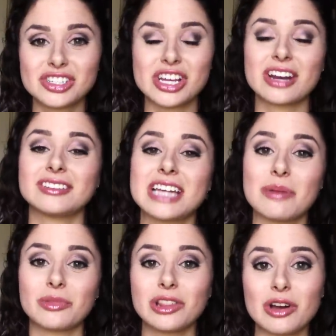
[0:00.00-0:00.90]
channel
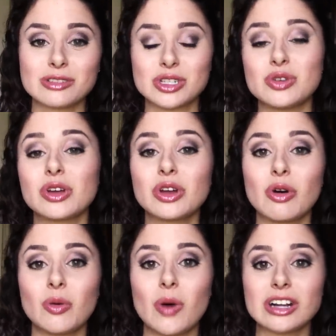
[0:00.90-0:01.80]
down below so you can
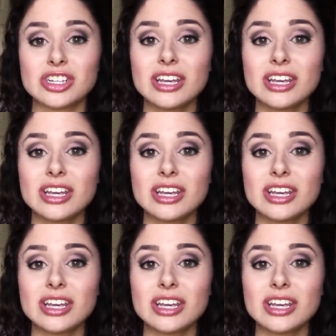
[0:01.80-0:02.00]
go and watch